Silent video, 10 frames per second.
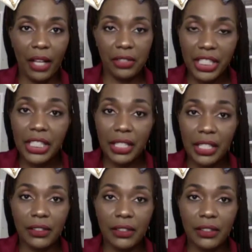sending in
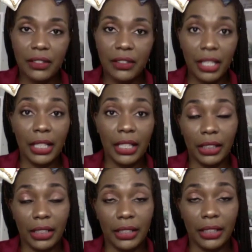tapes, sending in
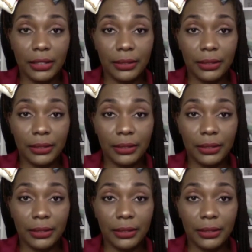links?